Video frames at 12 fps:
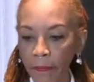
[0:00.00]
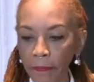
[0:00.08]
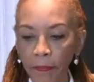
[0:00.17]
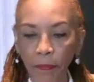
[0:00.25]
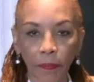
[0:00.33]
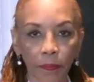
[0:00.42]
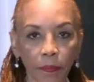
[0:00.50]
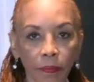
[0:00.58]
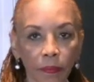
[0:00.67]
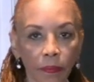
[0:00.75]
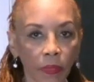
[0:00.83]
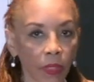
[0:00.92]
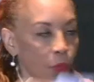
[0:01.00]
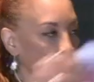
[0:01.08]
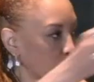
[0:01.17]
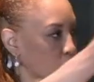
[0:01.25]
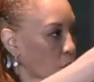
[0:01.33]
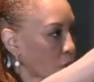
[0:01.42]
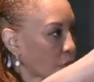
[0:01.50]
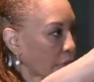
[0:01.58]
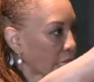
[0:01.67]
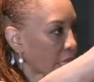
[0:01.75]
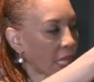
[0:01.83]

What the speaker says: Mm-hmm. Would you agree?